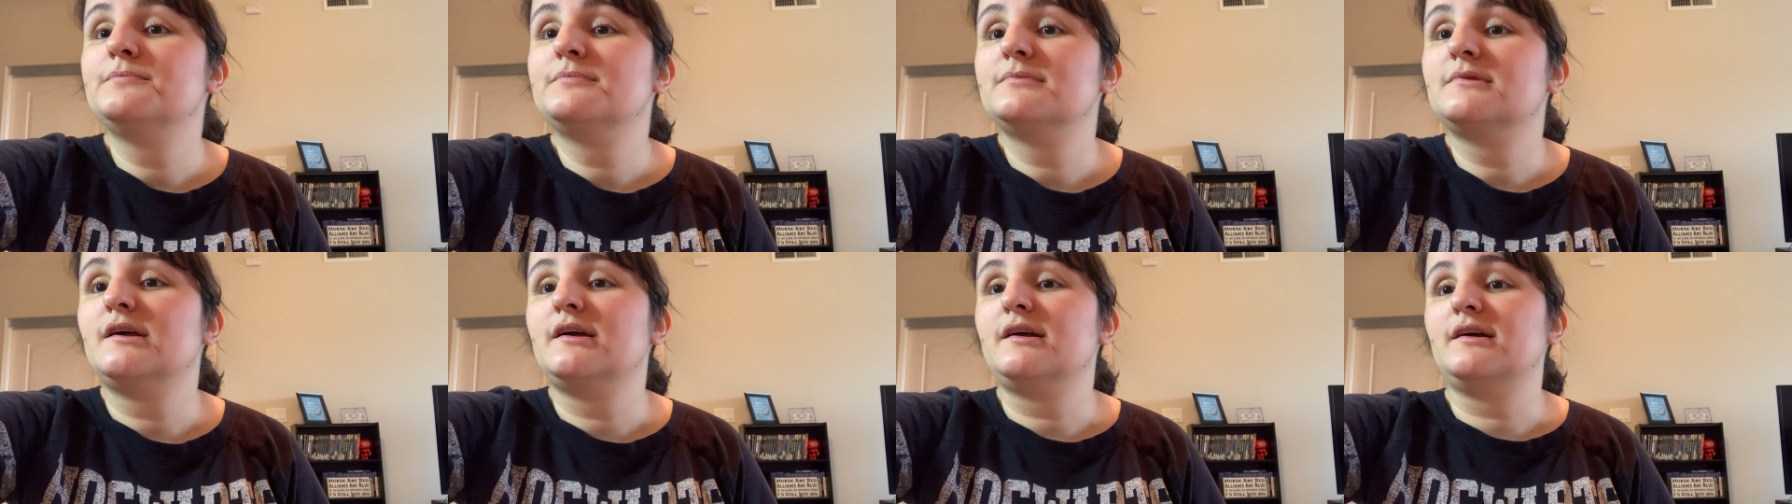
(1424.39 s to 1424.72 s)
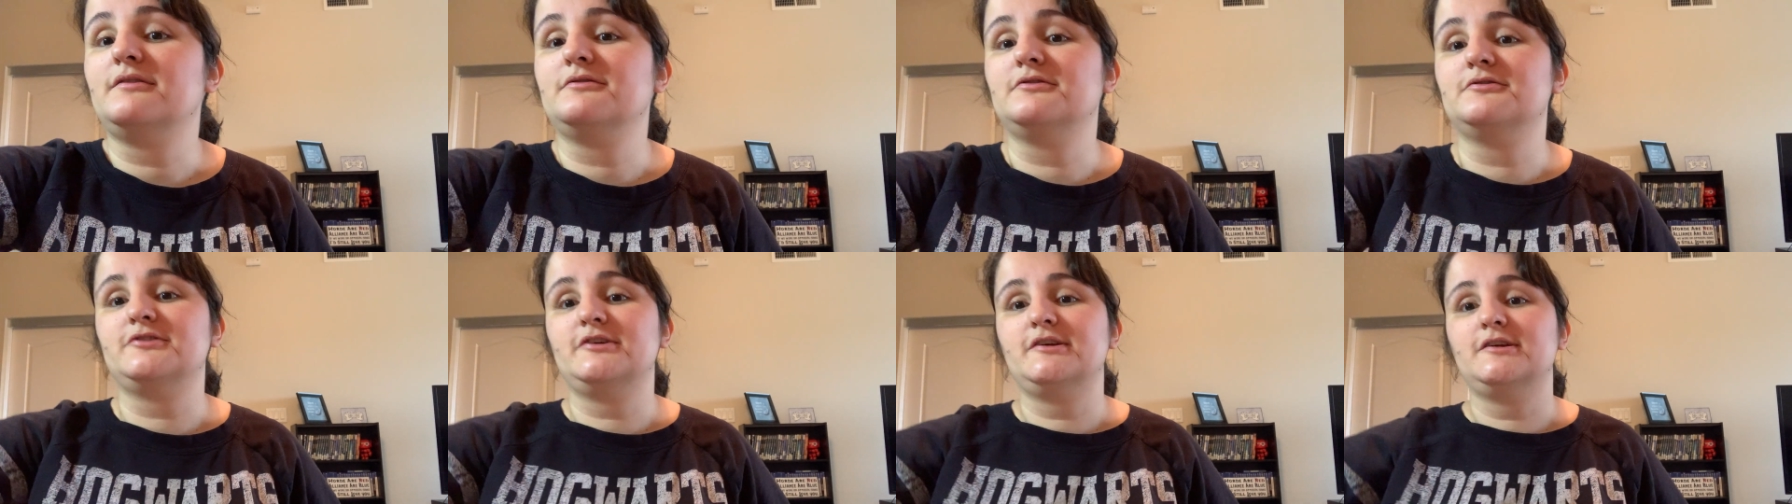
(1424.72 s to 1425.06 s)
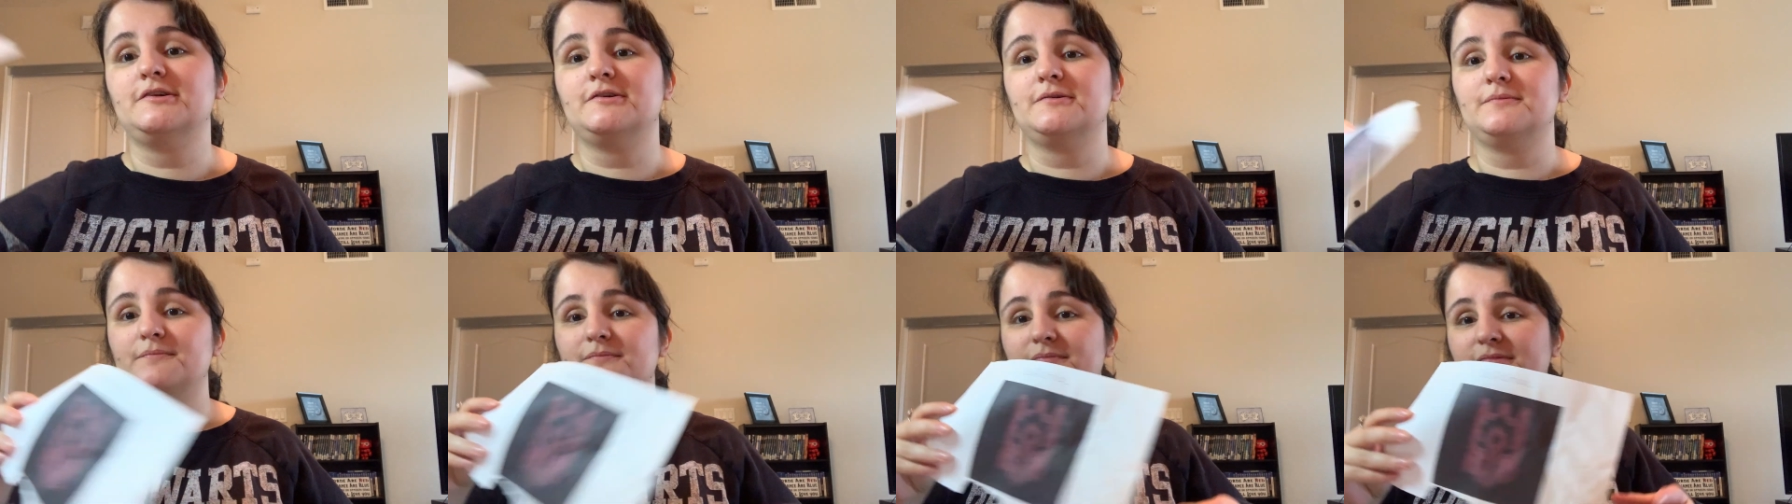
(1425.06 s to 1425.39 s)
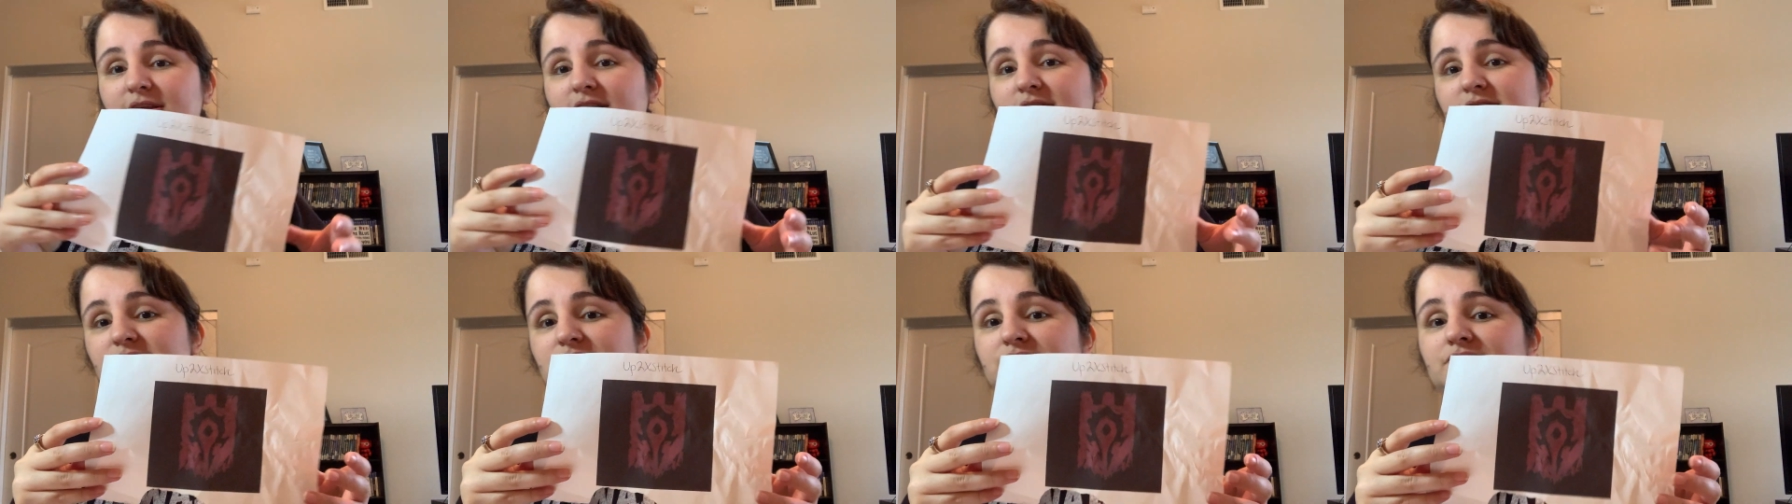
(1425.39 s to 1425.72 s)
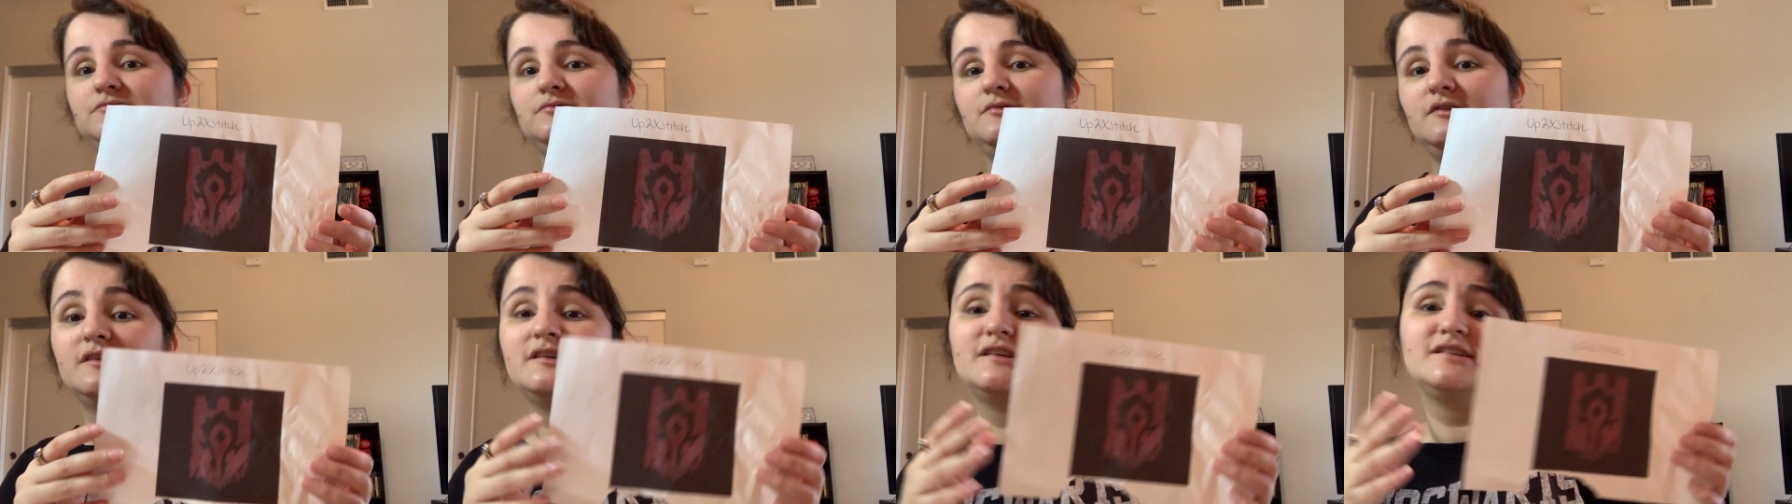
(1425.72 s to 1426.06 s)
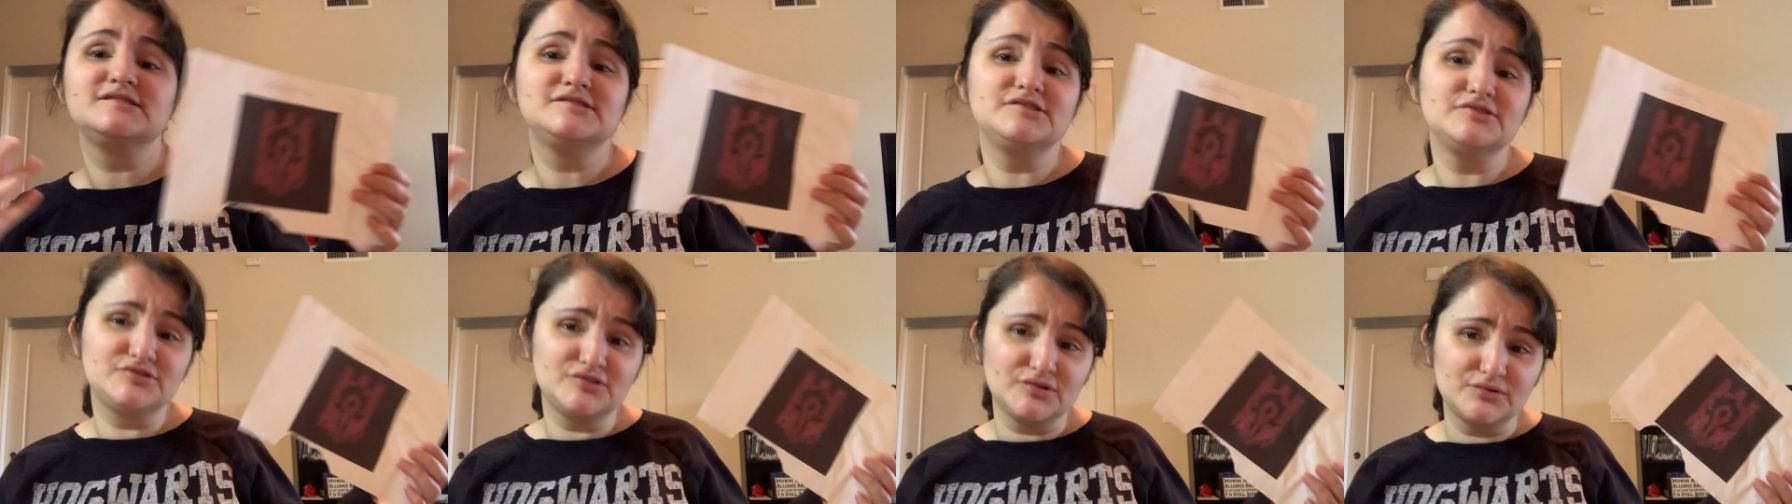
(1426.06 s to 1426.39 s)
i have it right here in case you in
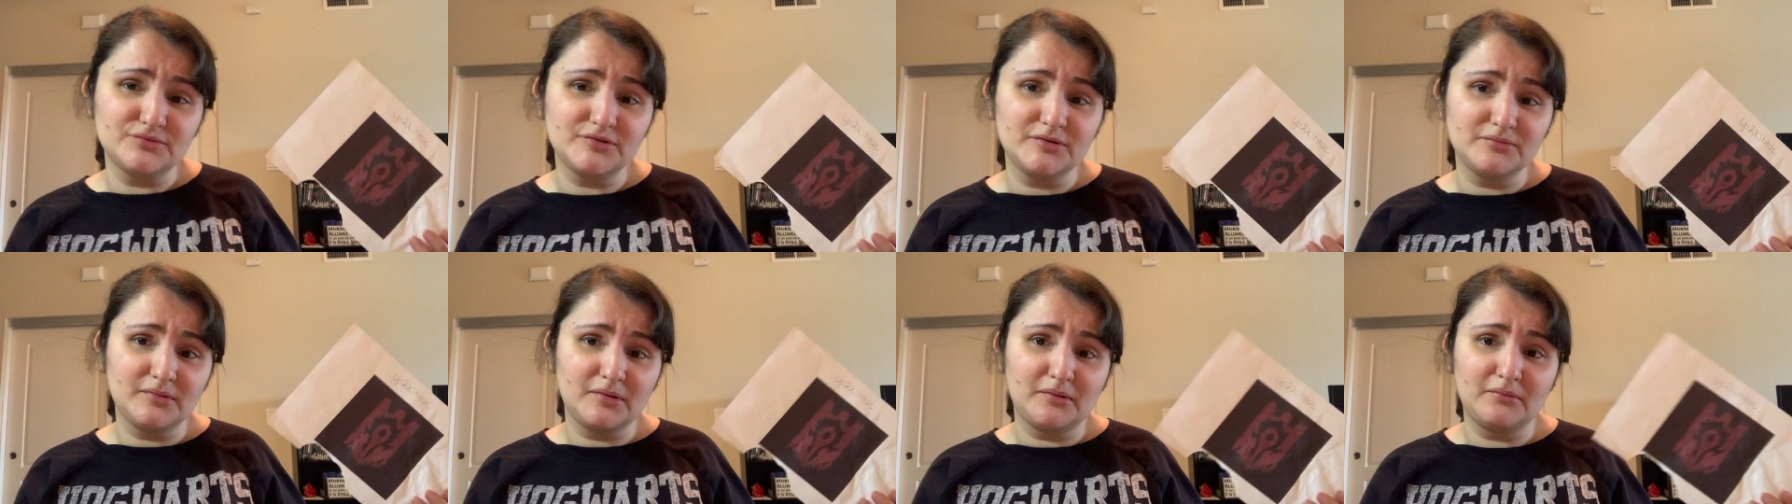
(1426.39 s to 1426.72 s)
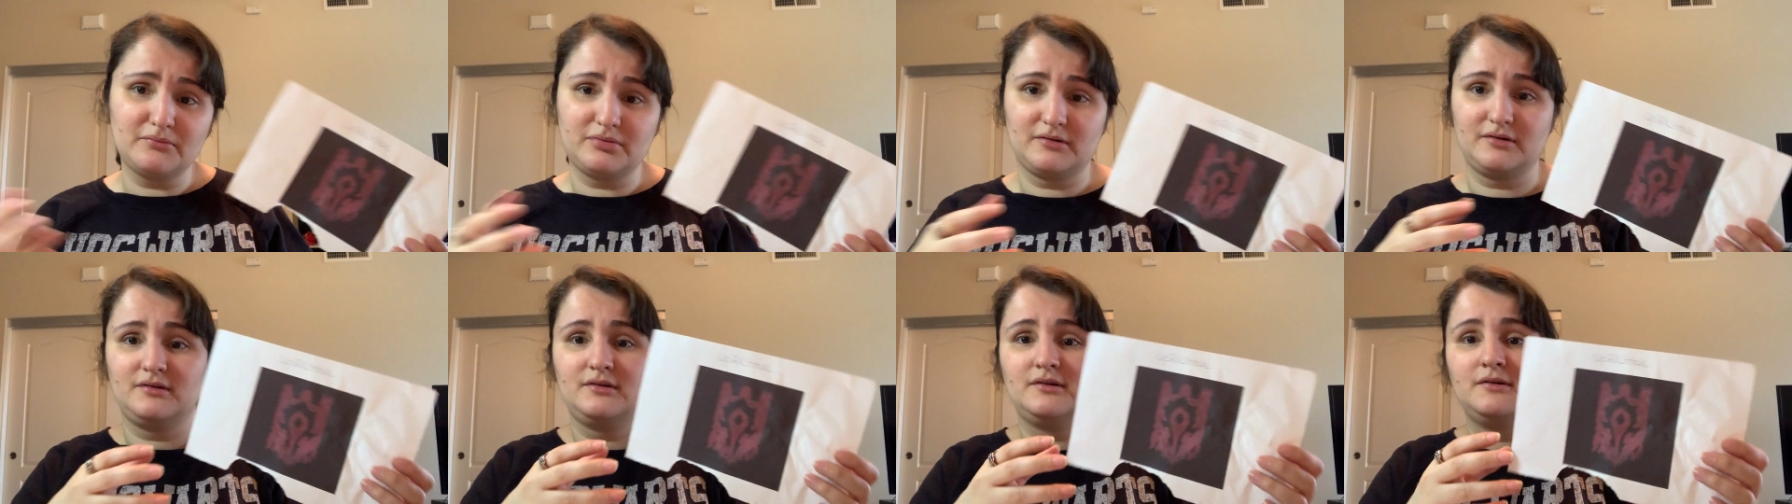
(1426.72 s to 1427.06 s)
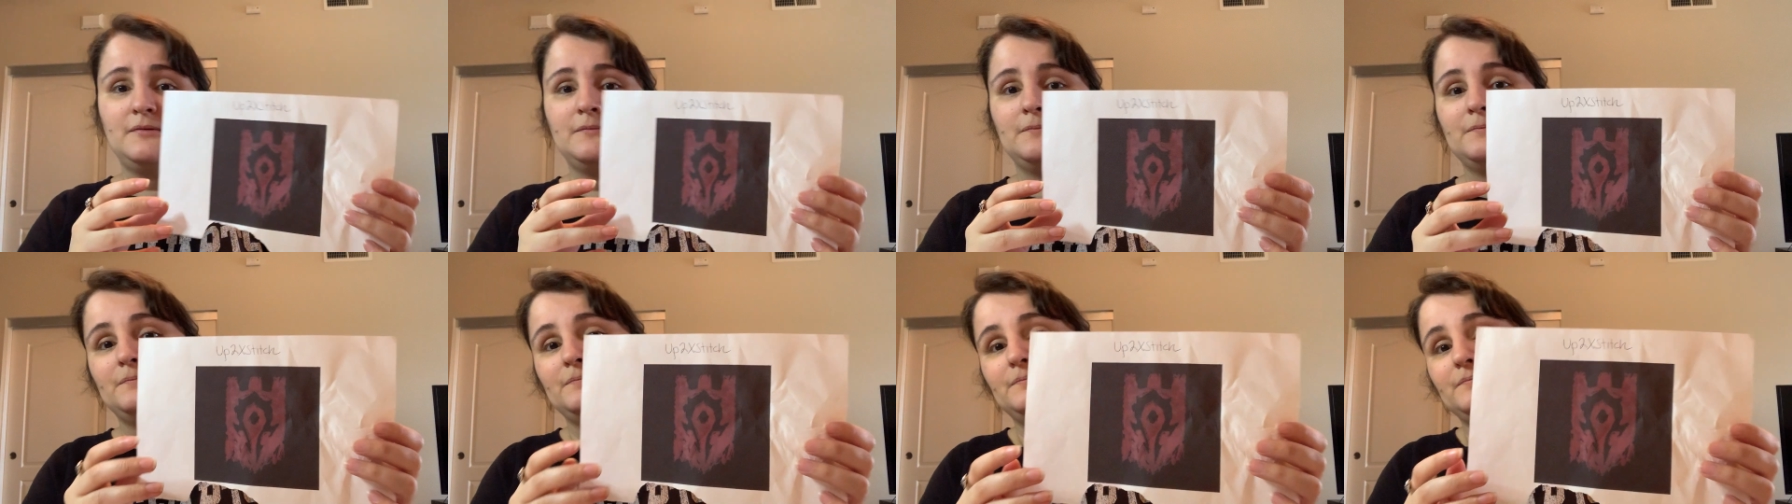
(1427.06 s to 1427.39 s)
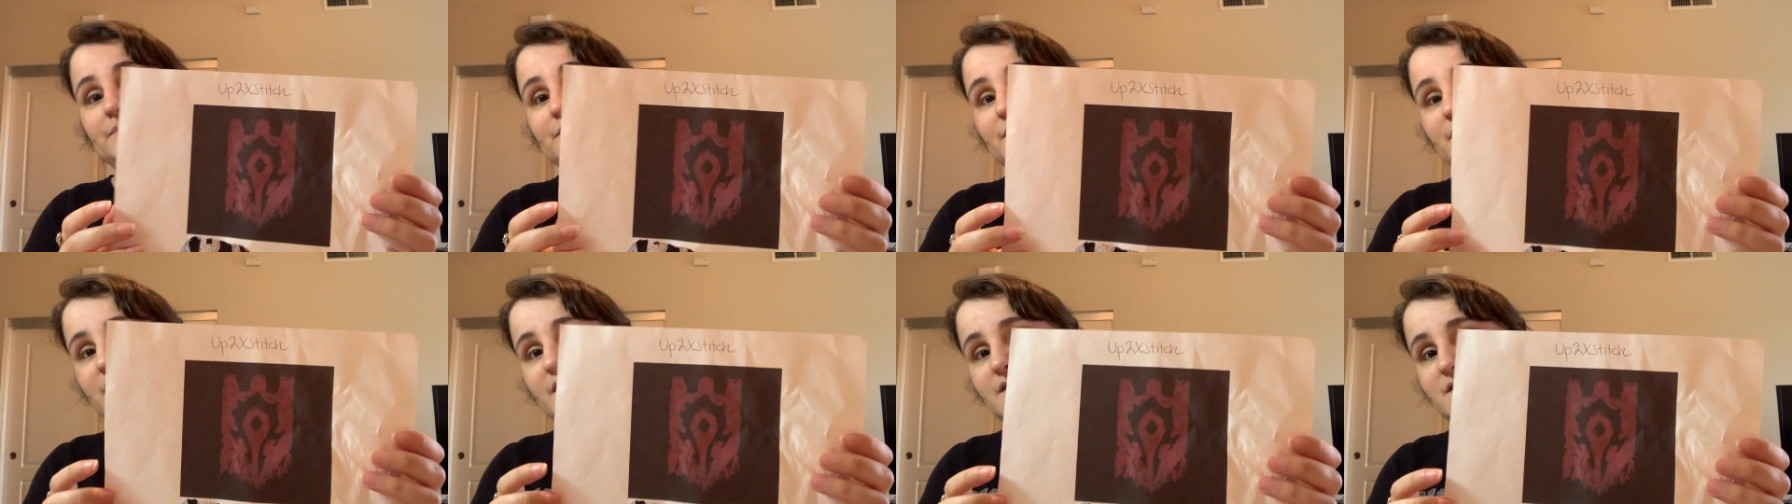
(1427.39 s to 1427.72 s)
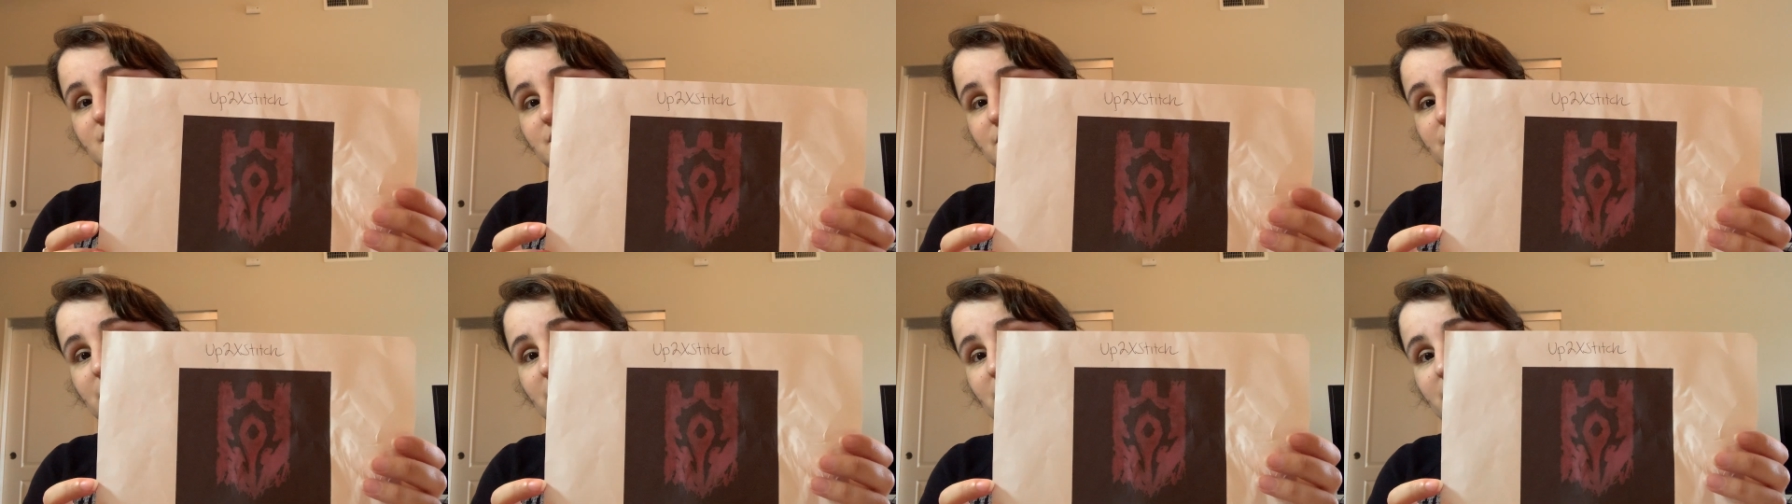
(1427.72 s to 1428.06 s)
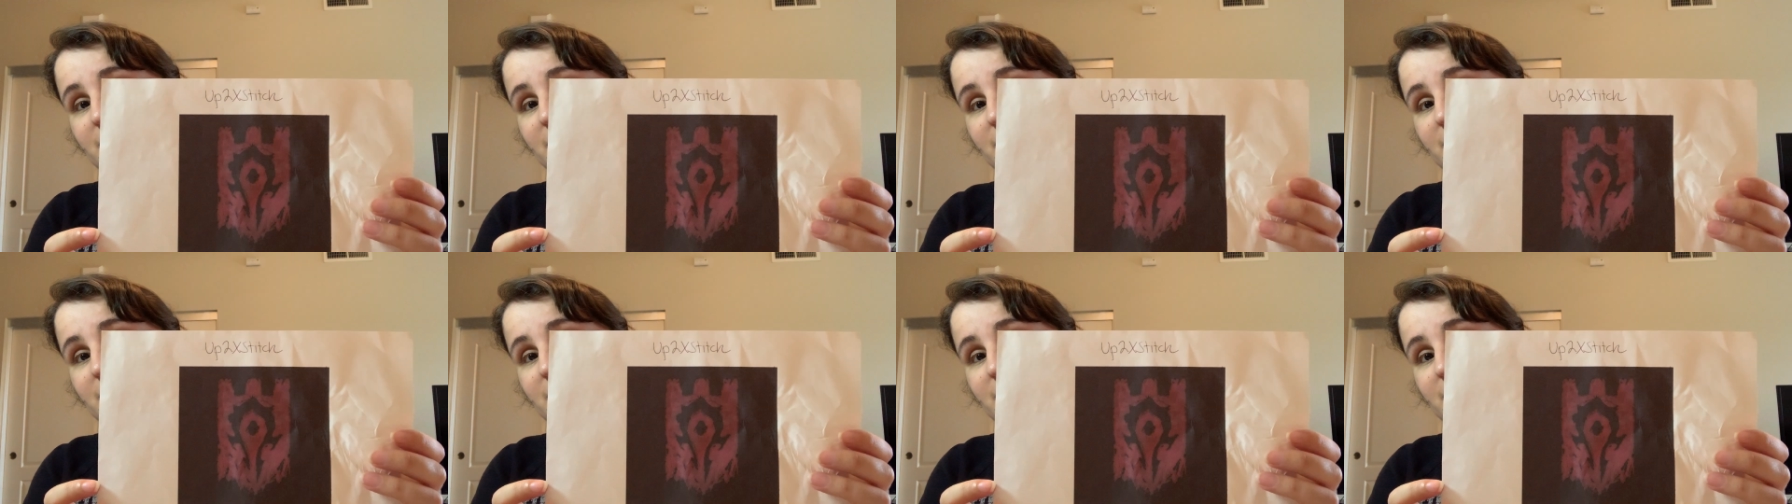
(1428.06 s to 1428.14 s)
case you don't remember this is what it